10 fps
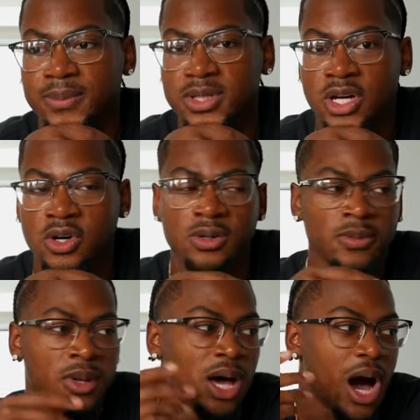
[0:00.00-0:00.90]
So
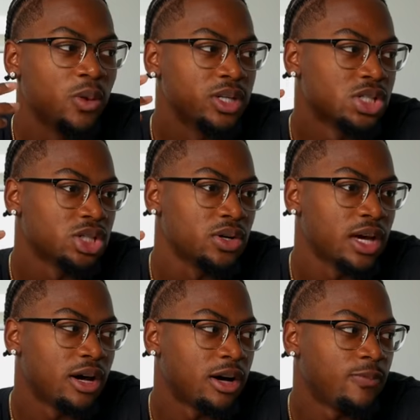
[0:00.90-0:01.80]
I want to show
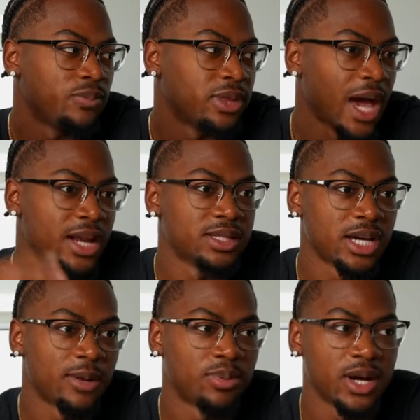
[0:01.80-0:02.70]
y'all that
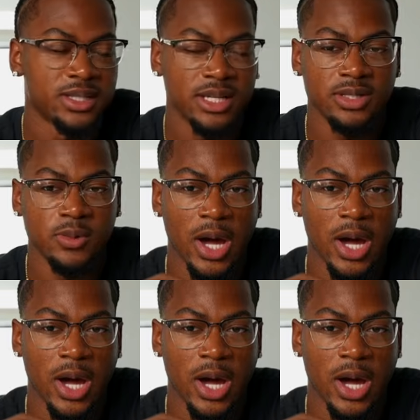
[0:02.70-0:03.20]
entire process.